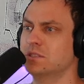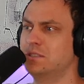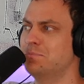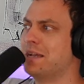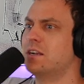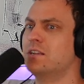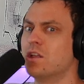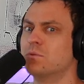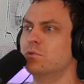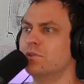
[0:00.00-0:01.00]
He's making
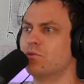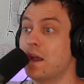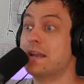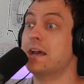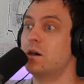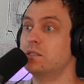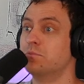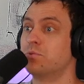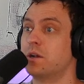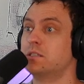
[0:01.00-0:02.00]
another movie right now. He's
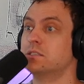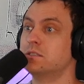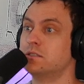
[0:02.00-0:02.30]
in production.